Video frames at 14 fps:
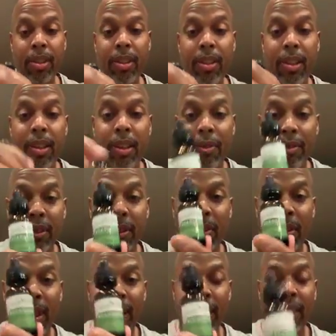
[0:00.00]
this stuff is
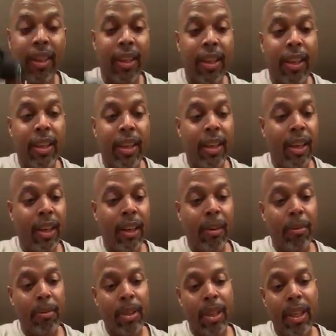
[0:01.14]
great.
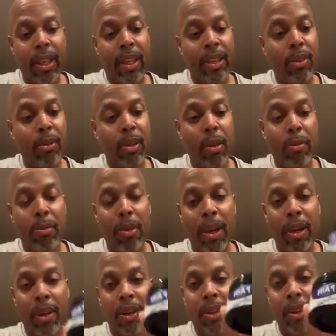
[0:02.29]
Um, and you
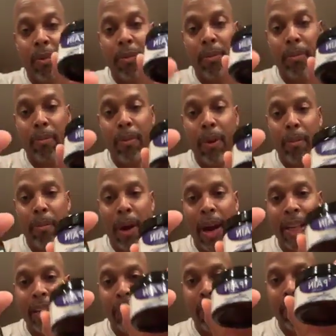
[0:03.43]
compare, com
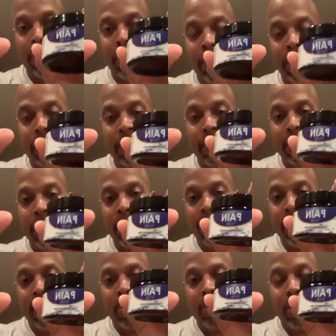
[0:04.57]
combine it with this,
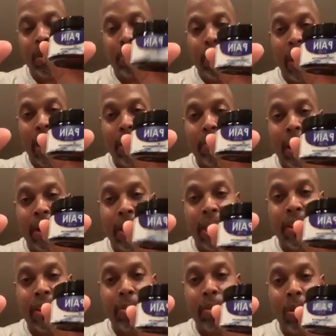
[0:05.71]
with the pain
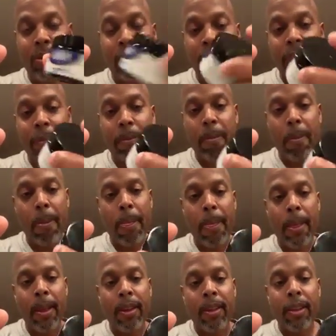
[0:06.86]
magnesium lotion,
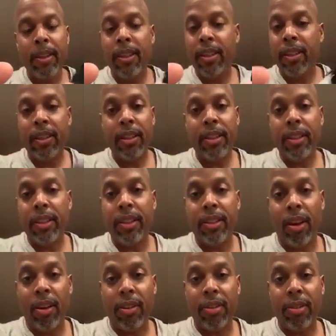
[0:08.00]
is
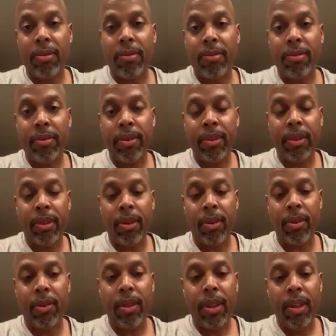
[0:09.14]
awesome. So
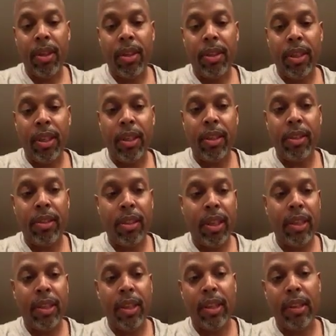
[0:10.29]
these.
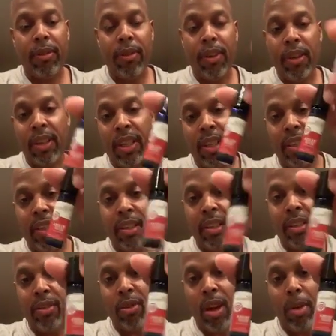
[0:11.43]
And then if you need
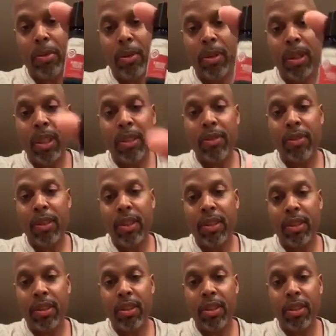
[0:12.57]
uh, trauma relief,
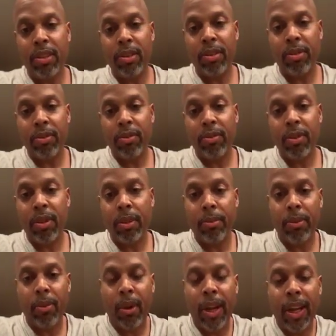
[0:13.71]
this is good too. What's
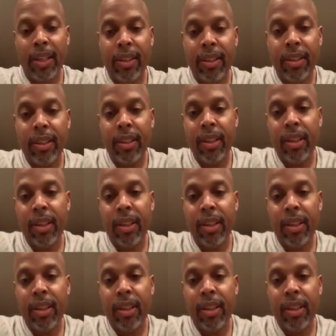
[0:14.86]
up, Grant